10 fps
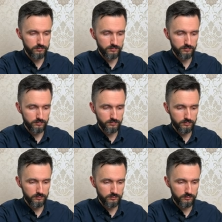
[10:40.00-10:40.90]

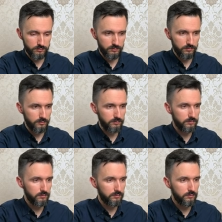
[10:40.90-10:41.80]

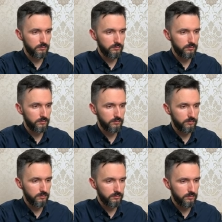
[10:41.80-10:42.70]

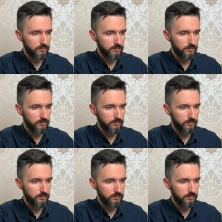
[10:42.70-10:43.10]
No one is speaking in this clip.